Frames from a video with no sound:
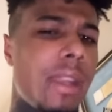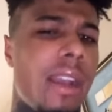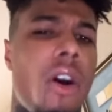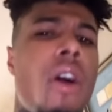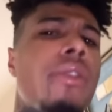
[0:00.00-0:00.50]

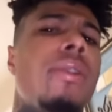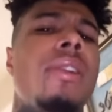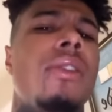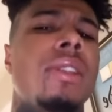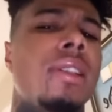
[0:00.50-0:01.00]
like, all
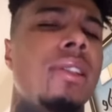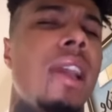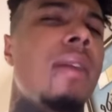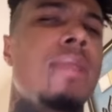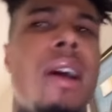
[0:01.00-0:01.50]
three of those at the
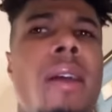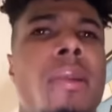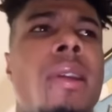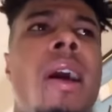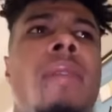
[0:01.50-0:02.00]
same
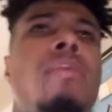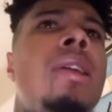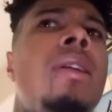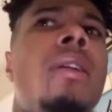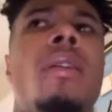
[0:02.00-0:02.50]
time and not
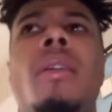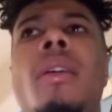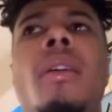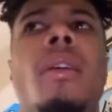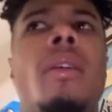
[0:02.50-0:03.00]
be
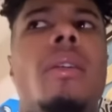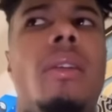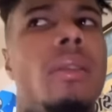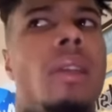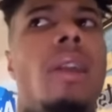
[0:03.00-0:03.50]

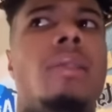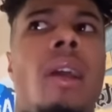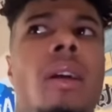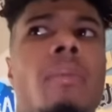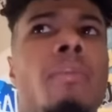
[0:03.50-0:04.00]
looked at as,
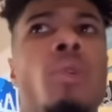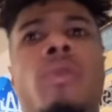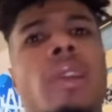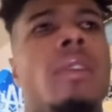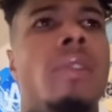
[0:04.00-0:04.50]
like, a
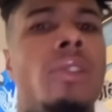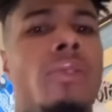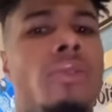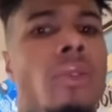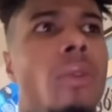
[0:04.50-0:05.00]
boof
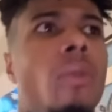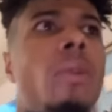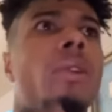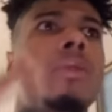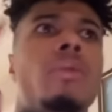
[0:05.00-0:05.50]
individual to
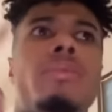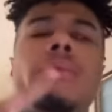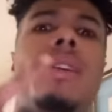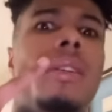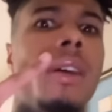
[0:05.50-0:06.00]

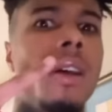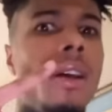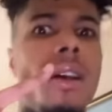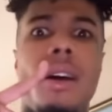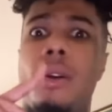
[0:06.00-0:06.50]

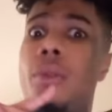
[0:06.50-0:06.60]
a